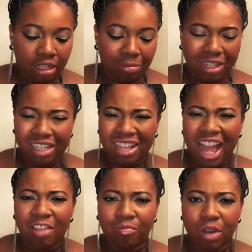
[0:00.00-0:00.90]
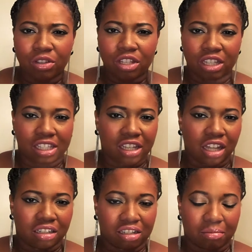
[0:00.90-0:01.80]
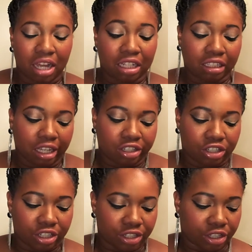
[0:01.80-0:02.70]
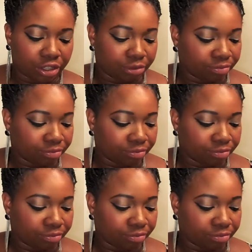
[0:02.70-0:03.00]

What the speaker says: because I have most of these colors in my collection, so